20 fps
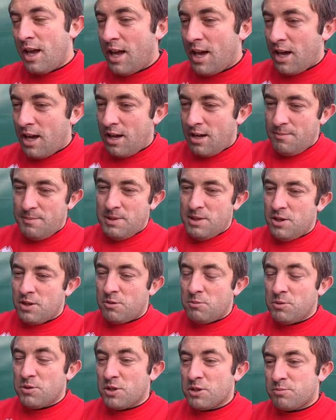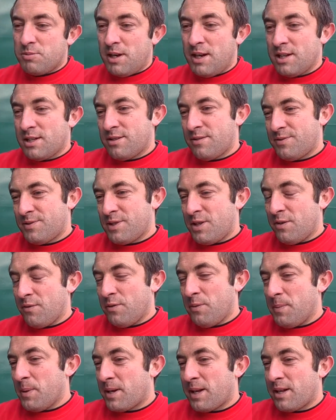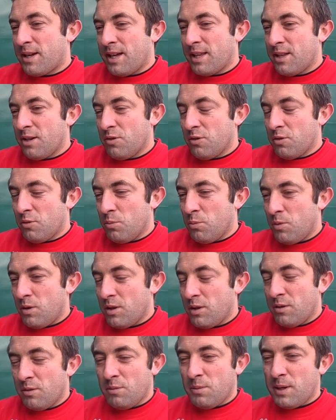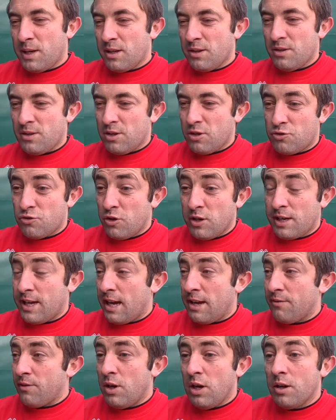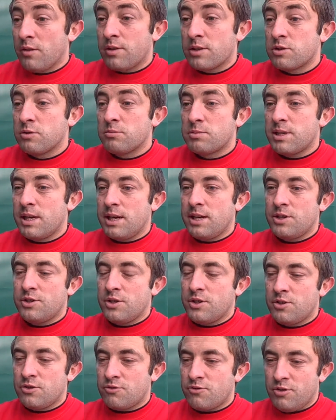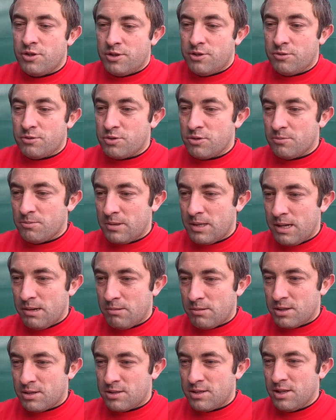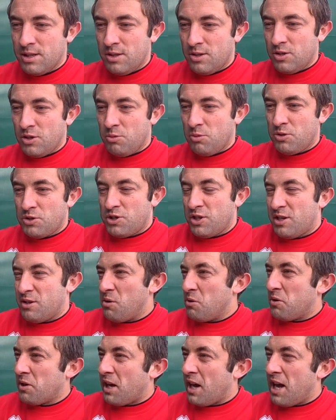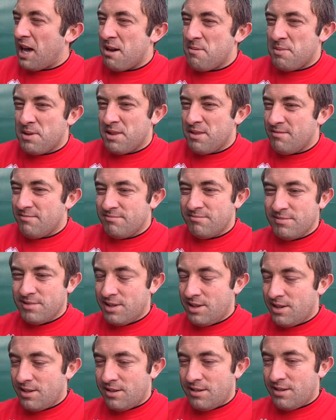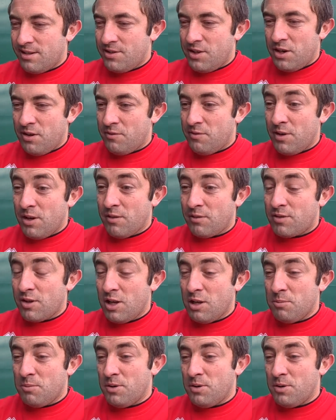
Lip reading: Yeah, I mean, like I'm one of those players, if I'm not getting out on the wing, like I'll try and get involved at some stage, or you just try and do something, you know, because otherwise you get out of the game and you're not involved at all.